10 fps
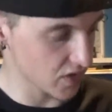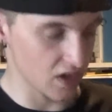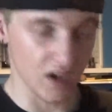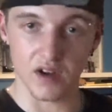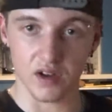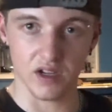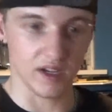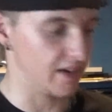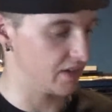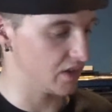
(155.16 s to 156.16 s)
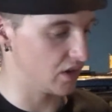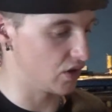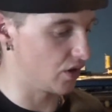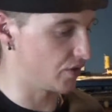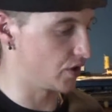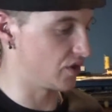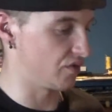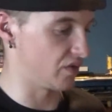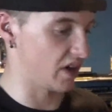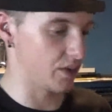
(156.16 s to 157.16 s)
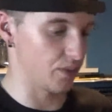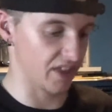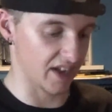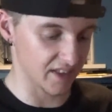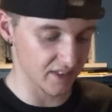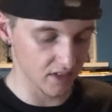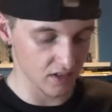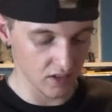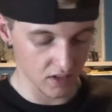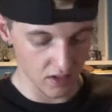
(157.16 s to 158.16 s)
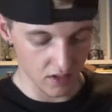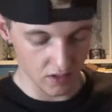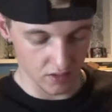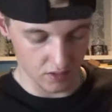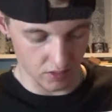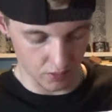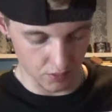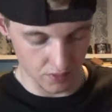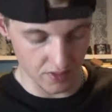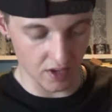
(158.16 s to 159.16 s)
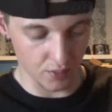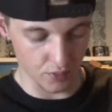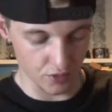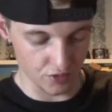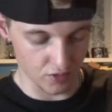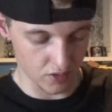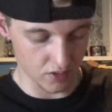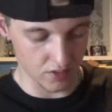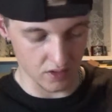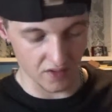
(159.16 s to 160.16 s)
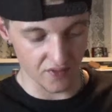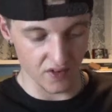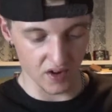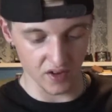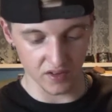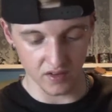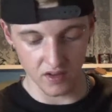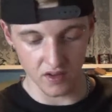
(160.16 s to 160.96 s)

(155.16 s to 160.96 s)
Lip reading: And I can guarantee a lot of you can relate with that. So that was the first